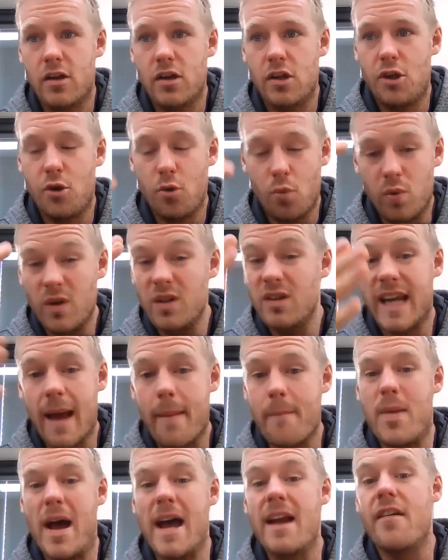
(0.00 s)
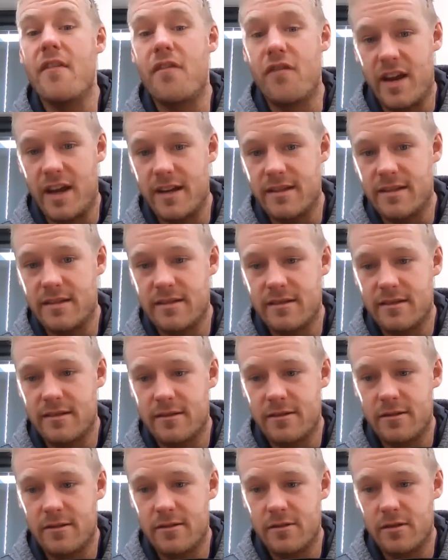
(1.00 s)
you will get benefits.
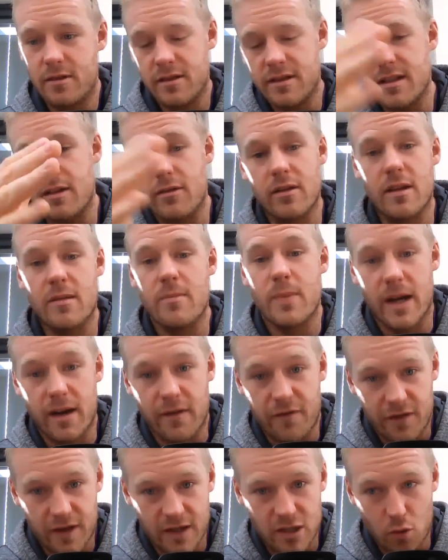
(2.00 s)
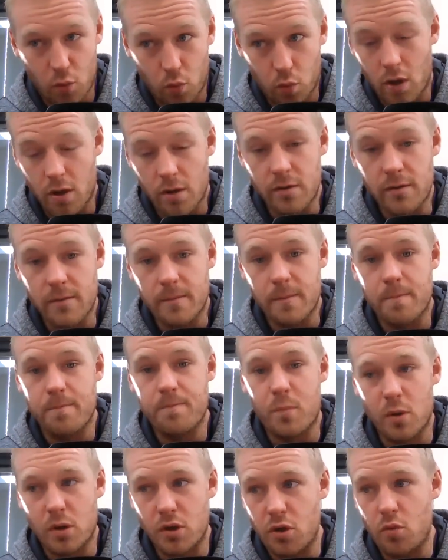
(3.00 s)
Not necessarily the benefits you want,
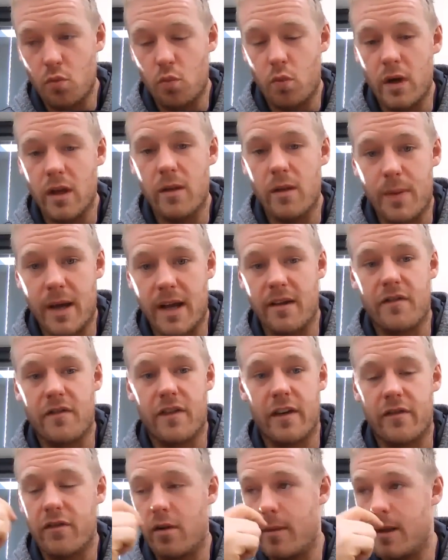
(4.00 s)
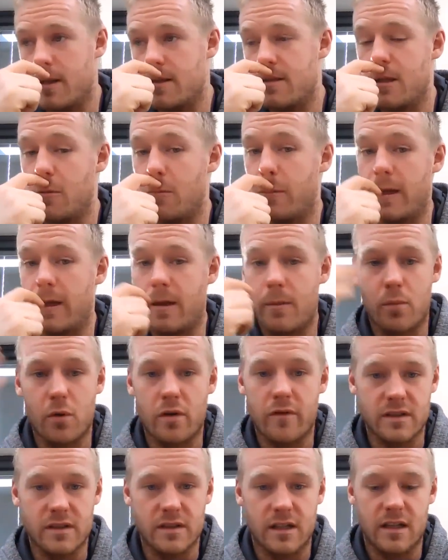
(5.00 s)
but you will benefit from it. So you will
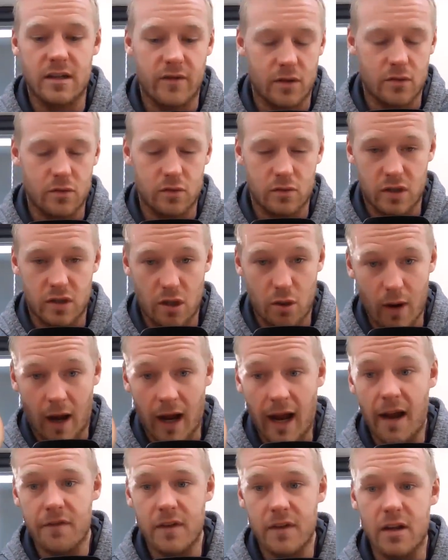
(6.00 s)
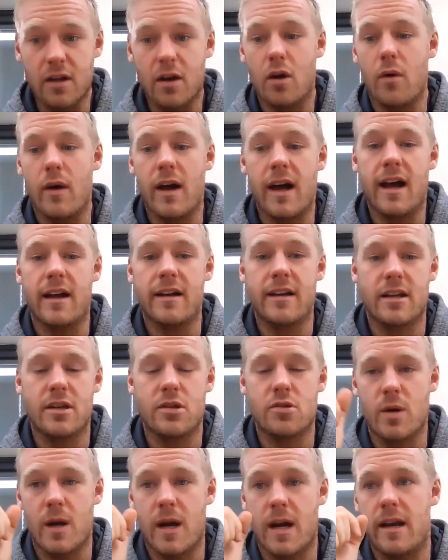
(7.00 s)
improve as an individual. So you have to go hard at your
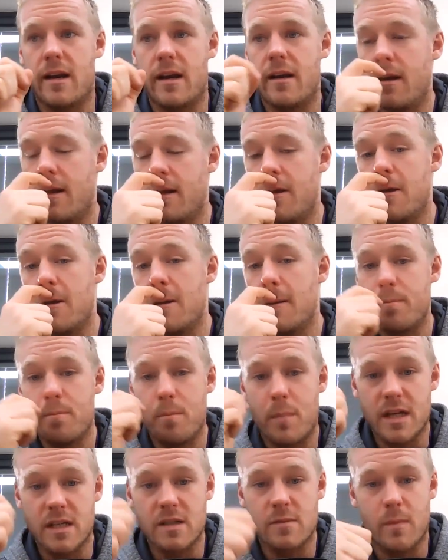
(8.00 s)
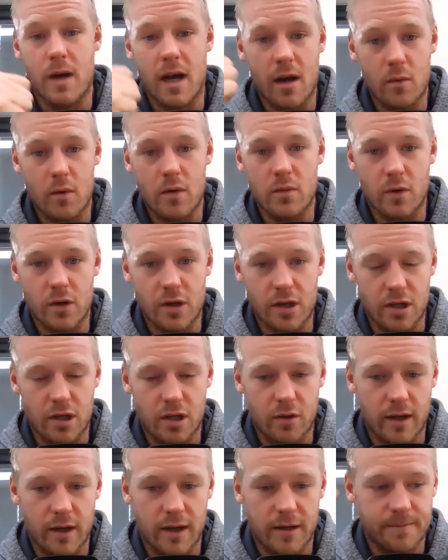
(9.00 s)
training, be smart with what you're
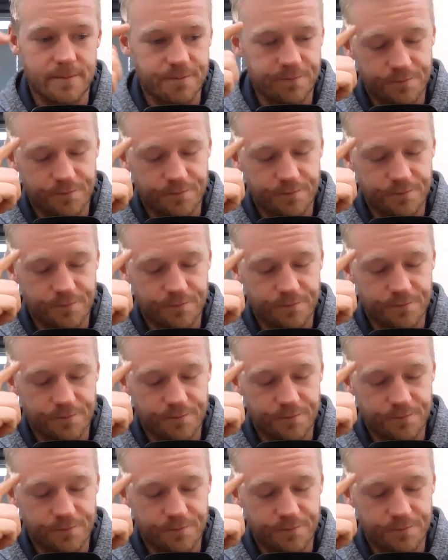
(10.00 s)
doing,